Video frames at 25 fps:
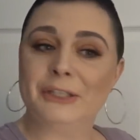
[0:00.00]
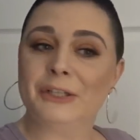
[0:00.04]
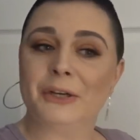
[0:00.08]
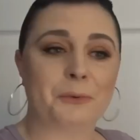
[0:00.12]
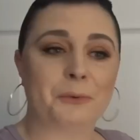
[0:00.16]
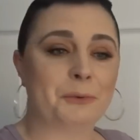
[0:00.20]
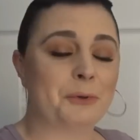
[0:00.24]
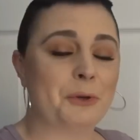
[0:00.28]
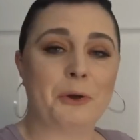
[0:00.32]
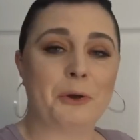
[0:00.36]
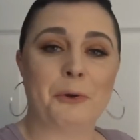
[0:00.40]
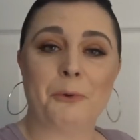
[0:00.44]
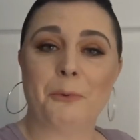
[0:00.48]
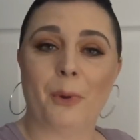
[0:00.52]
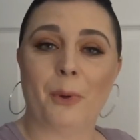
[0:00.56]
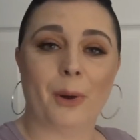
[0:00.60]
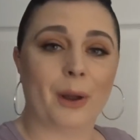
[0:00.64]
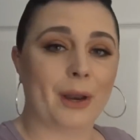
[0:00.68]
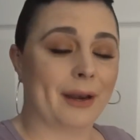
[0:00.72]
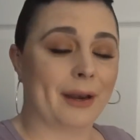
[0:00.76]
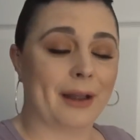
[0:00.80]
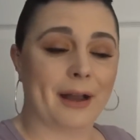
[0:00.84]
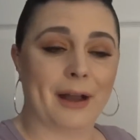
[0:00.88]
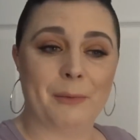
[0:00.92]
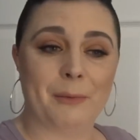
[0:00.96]
I don't know
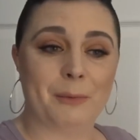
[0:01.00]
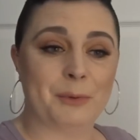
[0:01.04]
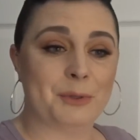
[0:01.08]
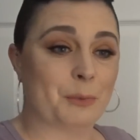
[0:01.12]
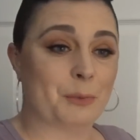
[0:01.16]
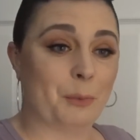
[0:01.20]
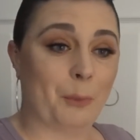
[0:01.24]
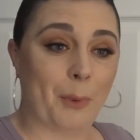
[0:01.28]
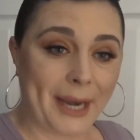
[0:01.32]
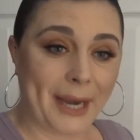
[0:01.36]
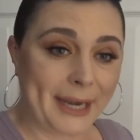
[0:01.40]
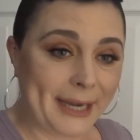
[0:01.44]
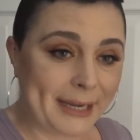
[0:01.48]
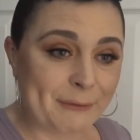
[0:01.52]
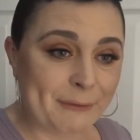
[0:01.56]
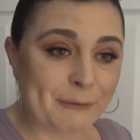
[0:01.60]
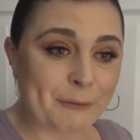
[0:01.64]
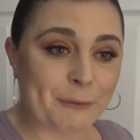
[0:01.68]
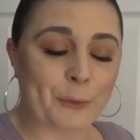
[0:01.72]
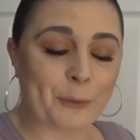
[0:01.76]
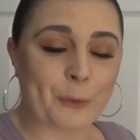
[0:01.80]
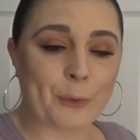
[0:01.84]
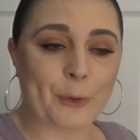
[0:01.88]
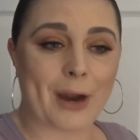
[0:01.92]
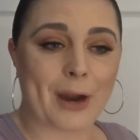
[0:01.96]
what I was
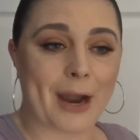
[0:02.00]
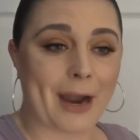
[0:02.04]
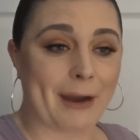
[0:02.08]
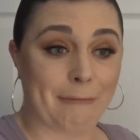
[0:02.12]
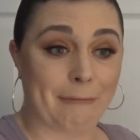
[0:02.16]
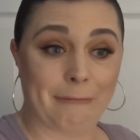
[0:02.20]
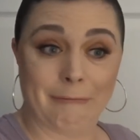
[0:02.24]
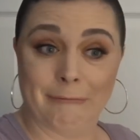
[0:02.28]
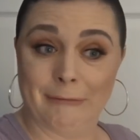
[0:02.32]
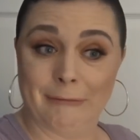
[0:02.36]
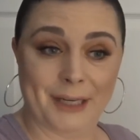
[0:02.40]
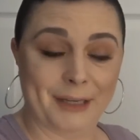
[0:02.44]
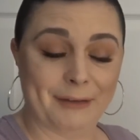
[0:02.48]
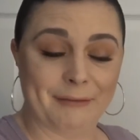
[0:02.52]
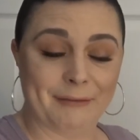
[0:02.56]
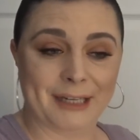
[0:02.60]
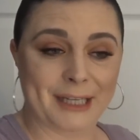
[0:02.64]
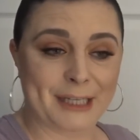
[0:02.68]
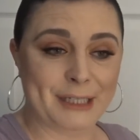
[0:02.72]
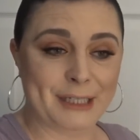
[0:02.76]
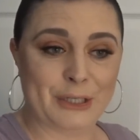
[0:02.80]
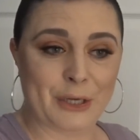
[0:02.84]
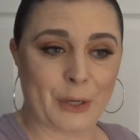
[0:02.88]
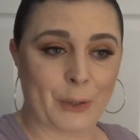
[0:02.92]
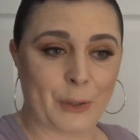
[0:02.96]
waiting for. I really,
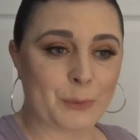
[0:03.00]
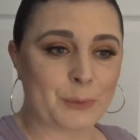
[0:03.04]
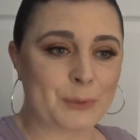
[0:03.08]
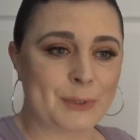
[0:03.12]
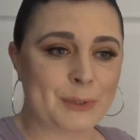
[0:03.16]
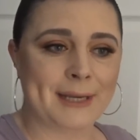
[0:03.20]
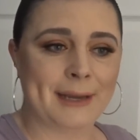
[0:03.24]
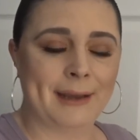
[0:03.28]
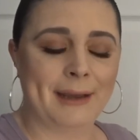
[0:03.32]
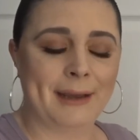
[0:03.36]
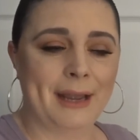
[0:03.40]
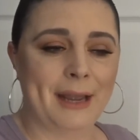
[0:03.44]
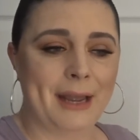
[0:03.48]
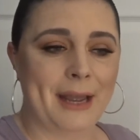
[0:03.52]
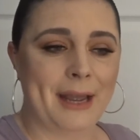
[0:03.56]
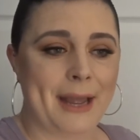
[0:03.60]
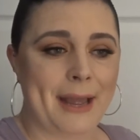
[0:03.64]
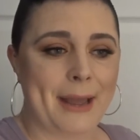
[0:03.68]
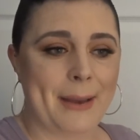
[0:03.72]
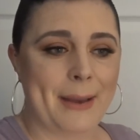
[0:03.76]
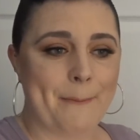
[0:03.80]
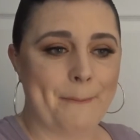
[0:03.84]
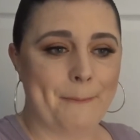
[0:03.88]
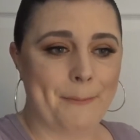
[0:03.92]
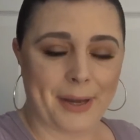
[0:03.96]
really don't.
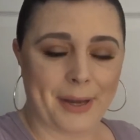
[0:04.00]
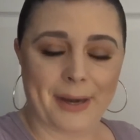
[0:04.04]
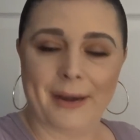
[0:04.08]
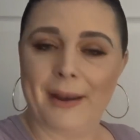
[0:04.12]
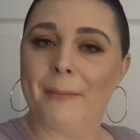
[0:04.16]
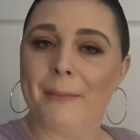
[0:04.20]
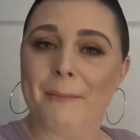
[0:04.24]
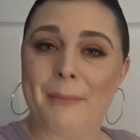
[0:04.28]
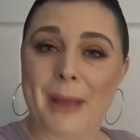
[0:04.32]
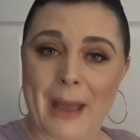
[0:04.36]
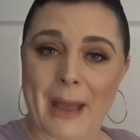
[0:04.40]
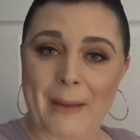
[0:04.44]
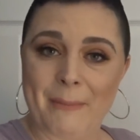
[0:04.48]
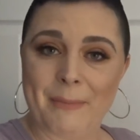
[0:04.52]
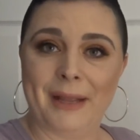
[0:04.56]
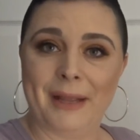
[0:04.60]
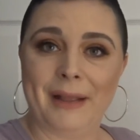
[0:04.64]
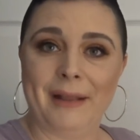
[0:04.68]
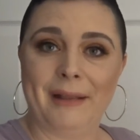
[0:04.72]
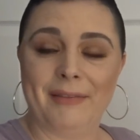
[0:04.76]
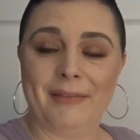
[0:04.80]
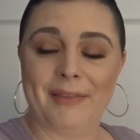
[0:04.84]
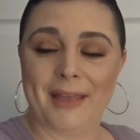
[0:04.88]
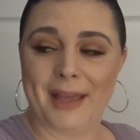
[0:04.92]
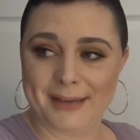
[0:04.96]
But I'm
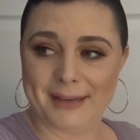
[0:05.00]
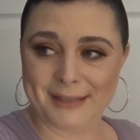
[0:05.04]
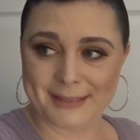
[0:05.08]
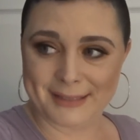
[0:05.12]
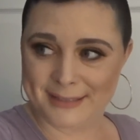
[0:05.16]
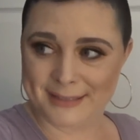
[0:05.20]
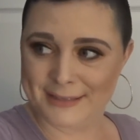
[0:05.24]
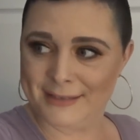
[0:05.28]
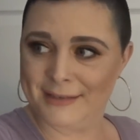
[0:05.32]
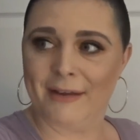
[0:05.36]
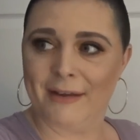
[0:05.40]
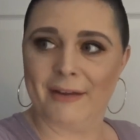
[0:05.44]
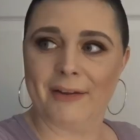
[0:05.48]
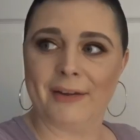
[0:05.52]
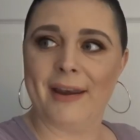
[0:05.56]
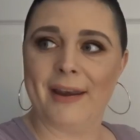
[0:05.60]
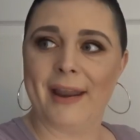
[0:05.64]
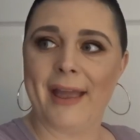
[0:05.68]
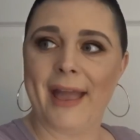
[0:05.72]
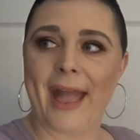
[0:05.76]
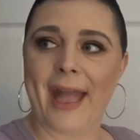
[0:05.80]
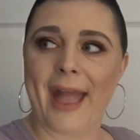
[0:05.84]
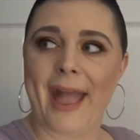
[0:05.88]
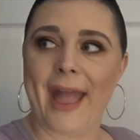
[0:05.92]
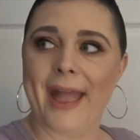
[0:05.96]
happy that it's
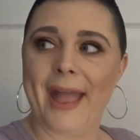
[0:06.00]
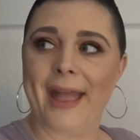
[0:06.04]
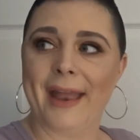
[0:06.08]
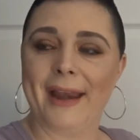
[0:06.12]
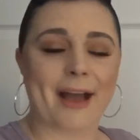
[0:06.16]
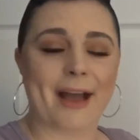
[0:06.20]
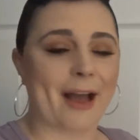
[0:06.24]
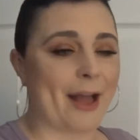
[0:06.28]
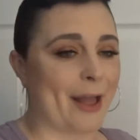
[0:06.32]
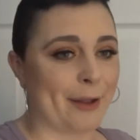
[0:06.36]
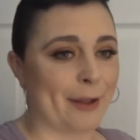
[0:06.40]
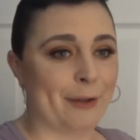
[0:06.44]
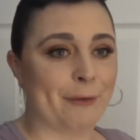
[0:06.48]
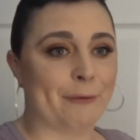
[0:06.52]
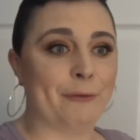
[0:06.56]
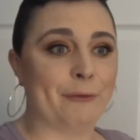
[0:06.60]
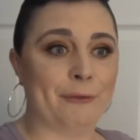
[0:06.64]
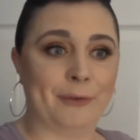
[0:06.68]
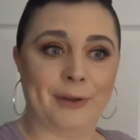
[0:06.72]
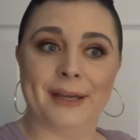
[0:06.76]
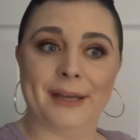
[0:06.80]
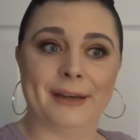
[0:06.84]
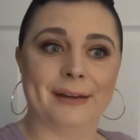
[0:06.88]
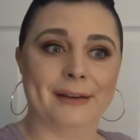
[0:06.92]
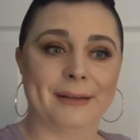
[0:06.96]
done, and I
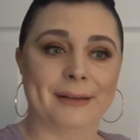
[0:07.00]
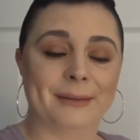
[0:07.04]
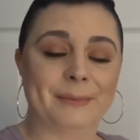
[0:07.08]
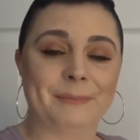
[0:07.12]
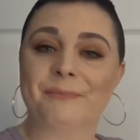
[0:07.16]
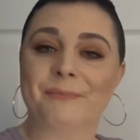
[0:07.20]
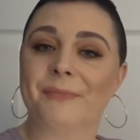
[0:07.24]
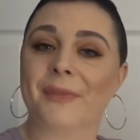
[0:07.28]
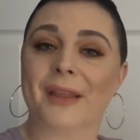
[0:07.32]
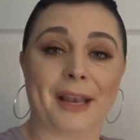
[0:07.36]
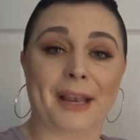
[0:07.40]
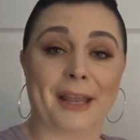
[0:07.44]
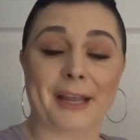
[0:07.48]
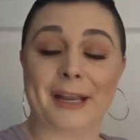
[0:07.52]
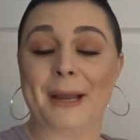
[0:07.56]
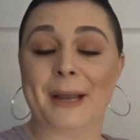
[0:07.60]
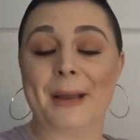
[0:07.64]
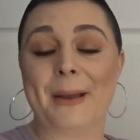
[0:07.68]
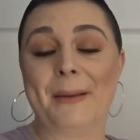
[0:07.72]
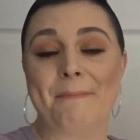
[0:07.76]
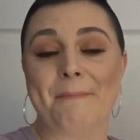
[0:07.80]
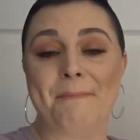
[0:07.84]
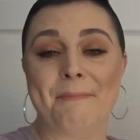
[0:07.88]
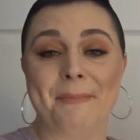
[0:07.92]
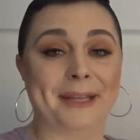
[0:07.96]
feel
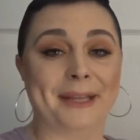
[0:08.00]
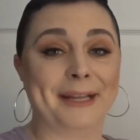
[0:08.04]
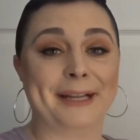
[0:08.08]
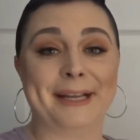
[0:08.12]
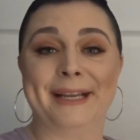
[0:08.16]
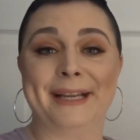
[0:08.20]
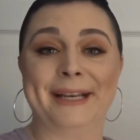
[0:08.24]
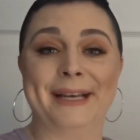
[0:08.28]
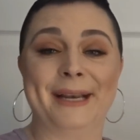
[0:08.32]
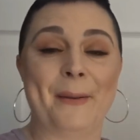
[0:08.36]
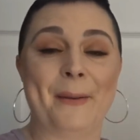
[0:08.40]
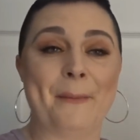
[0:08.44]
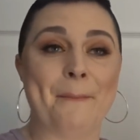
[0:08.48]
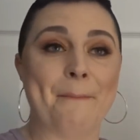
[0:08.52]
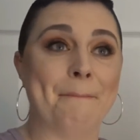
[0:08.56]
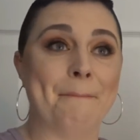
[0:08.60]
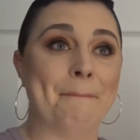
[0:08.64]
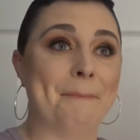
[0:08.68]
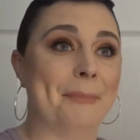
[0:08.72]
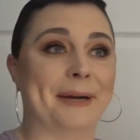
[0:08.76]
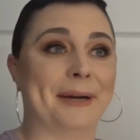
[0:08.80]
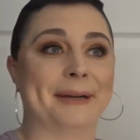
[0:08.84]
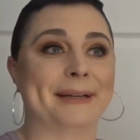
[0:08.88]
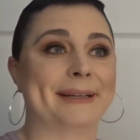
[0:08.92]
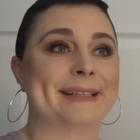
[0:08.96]
like a million
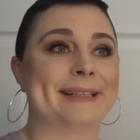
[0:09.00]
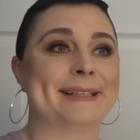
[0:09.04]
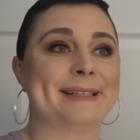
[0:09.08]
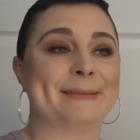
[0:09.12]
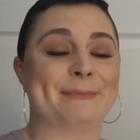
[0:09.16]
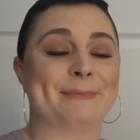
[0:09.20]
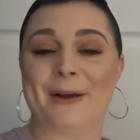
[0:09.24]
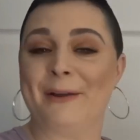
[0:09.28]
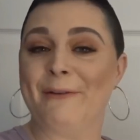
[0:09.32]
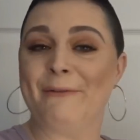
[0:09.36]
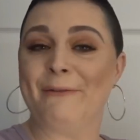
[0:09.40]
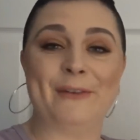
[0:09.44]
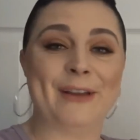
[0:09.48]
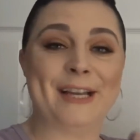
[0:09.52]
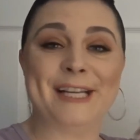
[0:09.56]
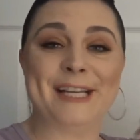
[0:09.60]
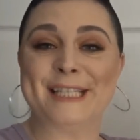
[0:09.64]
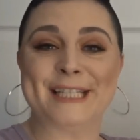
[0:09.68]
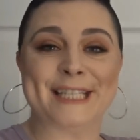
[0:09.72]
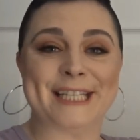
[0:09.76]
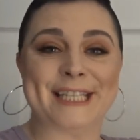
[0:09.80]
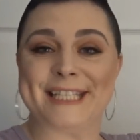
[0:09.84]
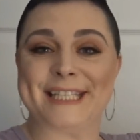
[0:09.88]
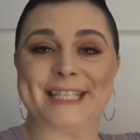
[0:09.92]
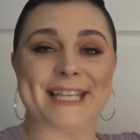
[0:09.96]
bucks. My
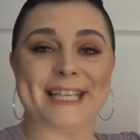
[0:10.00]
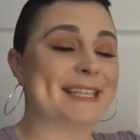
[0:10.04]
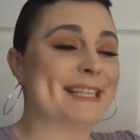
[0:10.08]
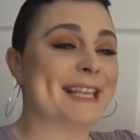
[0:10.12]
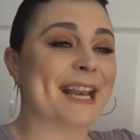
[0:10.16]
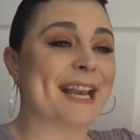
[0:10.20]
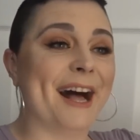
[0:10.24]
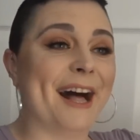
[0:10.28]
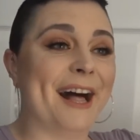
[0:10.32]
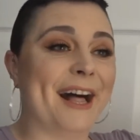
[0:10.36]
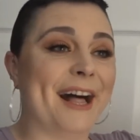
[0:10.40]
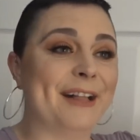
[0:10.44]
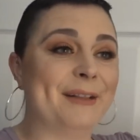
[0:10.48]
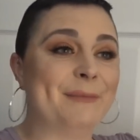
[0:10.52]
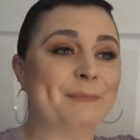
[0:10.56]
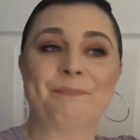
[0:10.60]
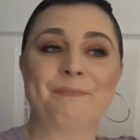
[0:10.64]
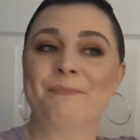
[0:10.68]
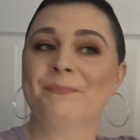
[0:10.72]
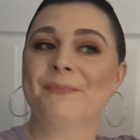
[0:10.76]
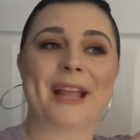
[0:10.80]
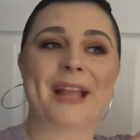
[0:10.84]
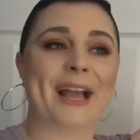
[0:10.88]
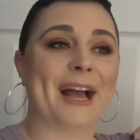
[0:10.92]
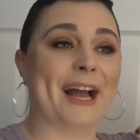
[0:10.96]
face just says it all.
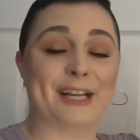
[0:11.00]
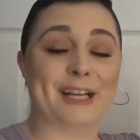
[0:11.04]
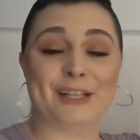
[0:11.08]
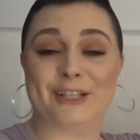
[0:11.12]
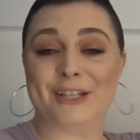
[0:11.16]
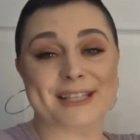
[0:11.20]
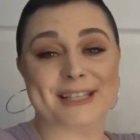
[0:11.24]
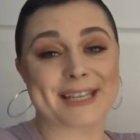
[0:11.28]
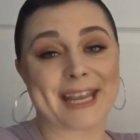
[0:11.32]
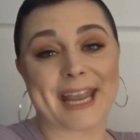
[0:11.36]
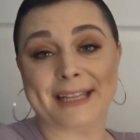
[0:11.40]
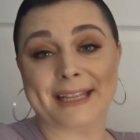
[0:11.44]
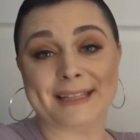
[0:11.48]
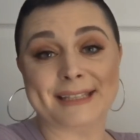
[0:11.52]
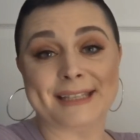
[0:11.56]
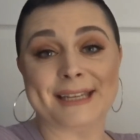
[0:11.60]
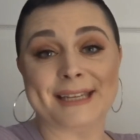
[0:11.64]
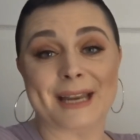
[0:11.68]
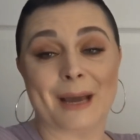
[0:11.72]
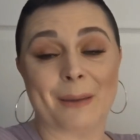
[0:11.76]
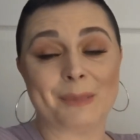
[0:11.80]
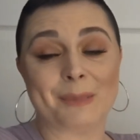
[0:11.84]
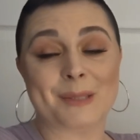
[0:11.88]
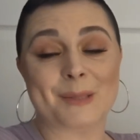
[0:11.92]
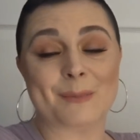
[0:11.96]
I just can't
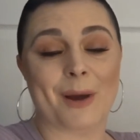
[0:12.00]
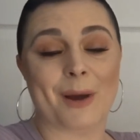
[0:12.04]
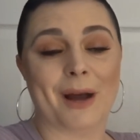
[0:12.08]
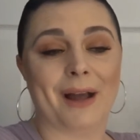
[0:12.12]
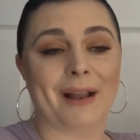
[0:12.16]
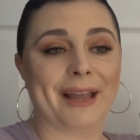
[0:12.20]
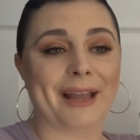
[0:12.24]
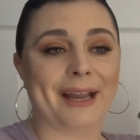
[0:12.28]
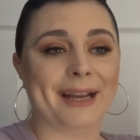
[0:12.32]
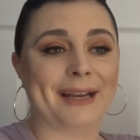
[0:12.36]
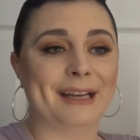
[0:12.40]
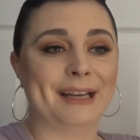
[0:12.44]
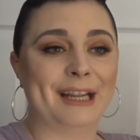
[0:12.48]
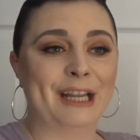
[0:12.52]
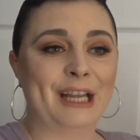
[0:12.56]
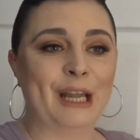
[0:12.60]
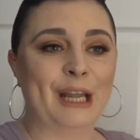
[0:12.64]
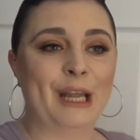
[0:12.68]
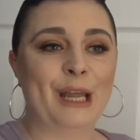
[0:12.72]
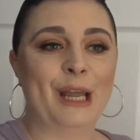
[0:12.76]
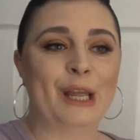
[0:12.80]
stop smiling.